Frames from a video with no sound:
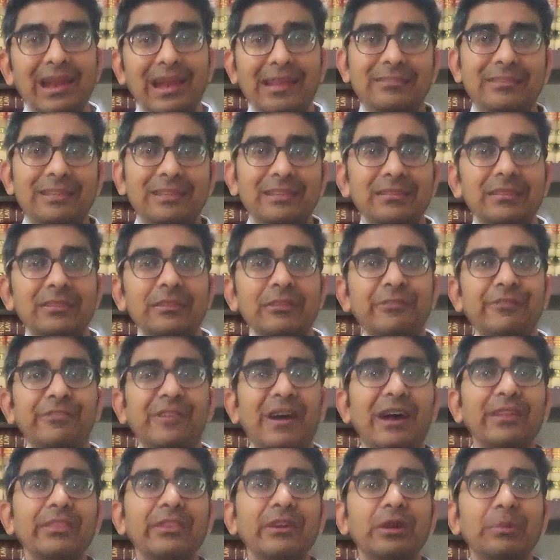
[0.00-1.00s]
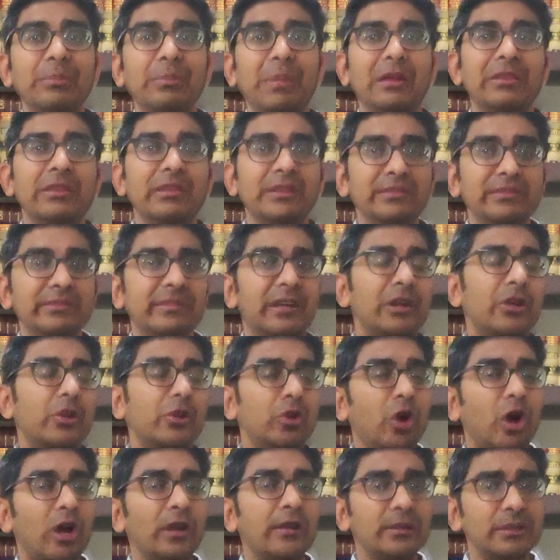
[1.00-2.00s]
If this is a father, mother,
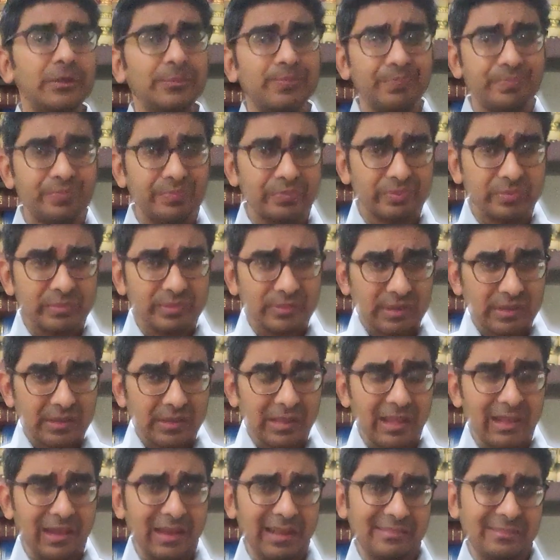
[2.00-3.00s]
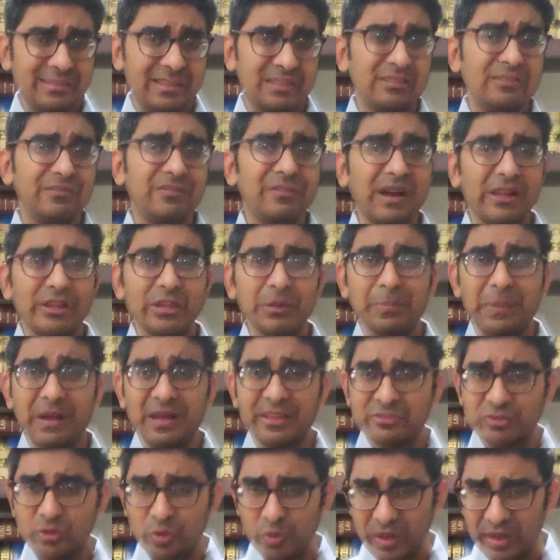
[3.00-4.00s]
son, daughter, let's say the father
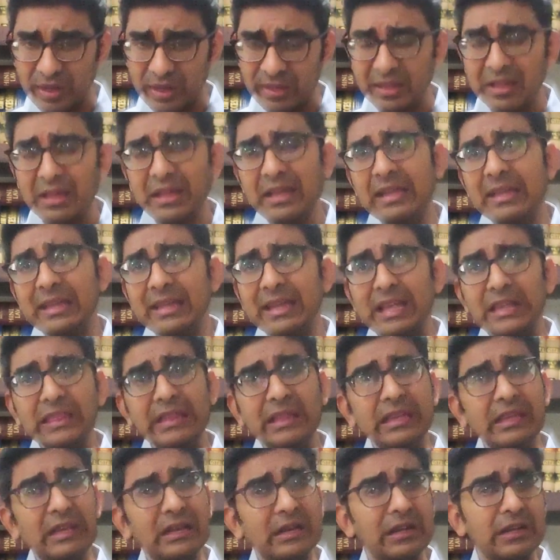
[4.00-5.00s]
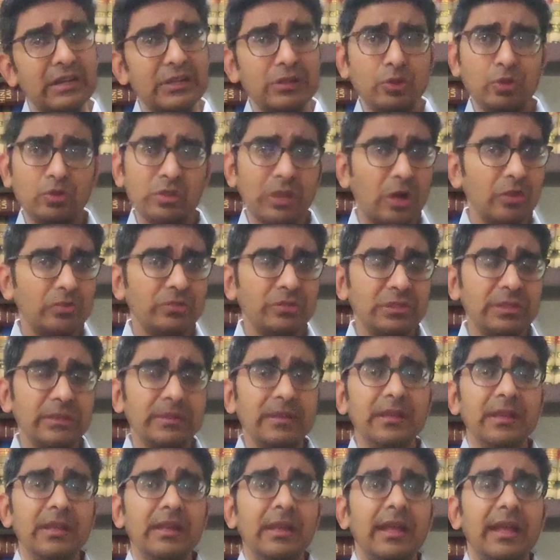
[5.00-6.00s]
passed away in the year
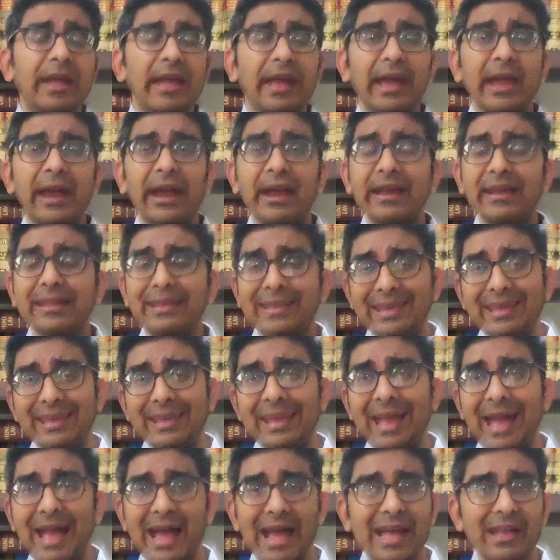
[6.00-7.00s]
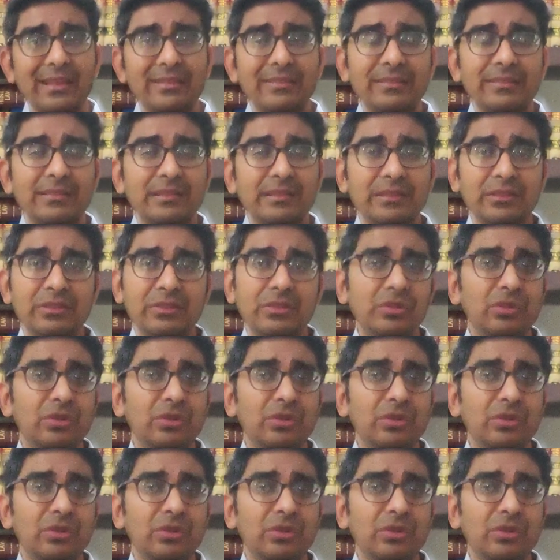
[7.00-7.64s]
2000 and he was